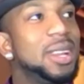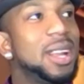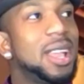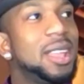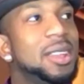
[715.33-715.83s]

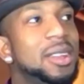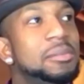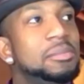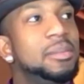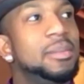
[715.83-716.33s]
Like
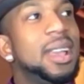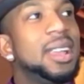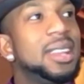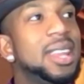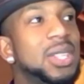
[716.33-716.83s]
my
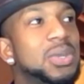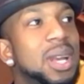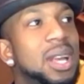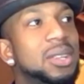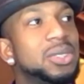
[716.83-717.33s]
man Diggs, when
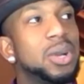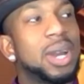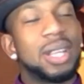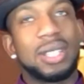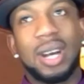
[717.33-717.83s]
I used to cook at
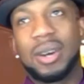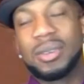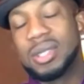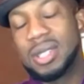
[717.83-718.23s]
his house,